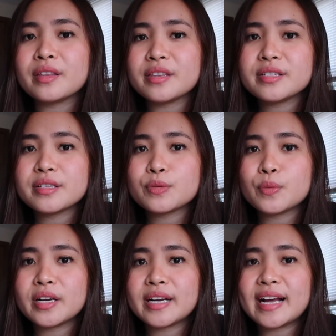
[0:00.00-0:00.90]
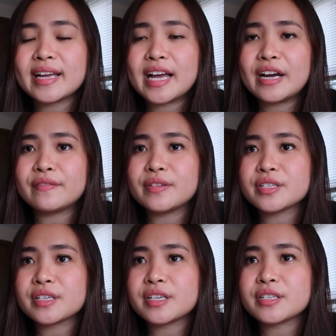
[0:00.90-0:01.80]
This is what I have
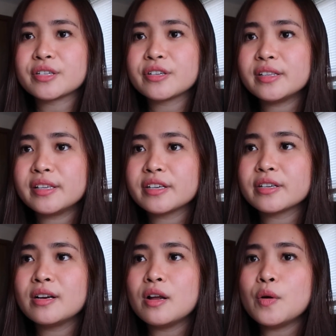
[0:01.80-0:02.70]
discussed earlier,